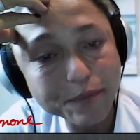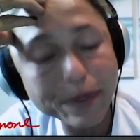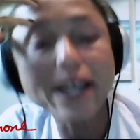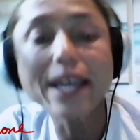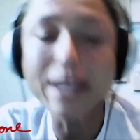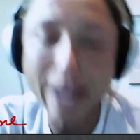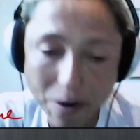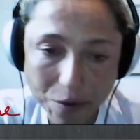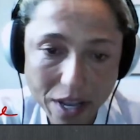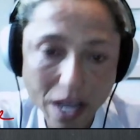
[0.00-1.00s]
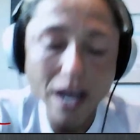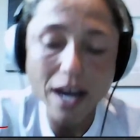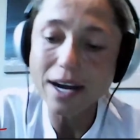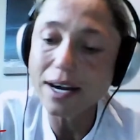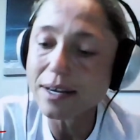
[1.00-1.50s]
But anyhow,
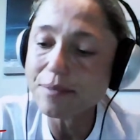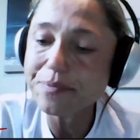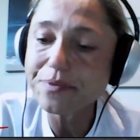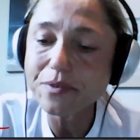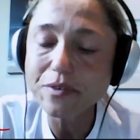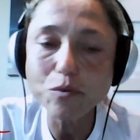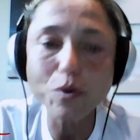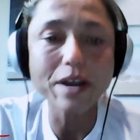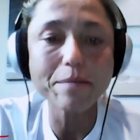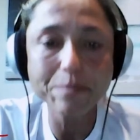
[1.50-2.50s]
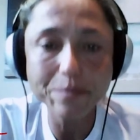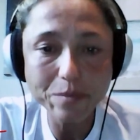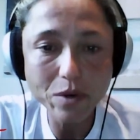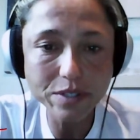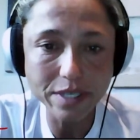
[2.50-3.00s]
what I'm
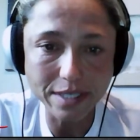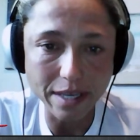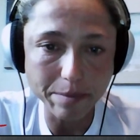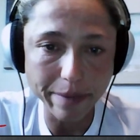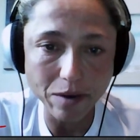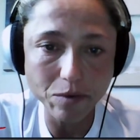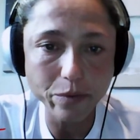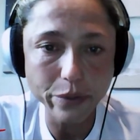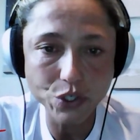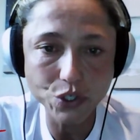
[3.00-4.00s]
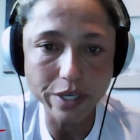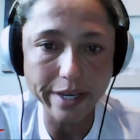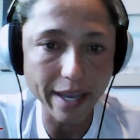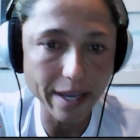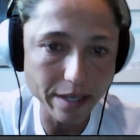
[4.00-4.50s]
most excited about, which
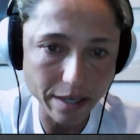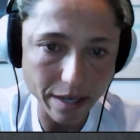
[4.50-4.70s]
again,